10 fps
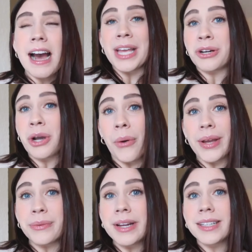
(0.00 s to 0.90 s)
in
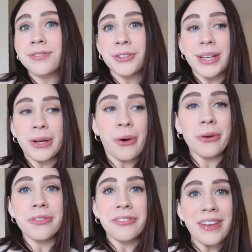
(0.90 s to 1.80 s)
going with for like
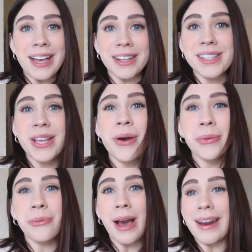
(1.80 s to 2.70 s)
all the things
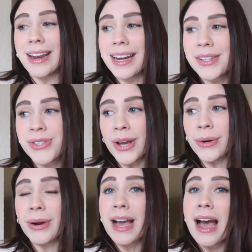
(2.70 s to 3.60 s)
wedding.
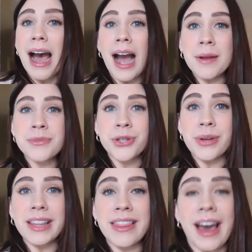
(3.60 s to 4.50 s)
So I'm doing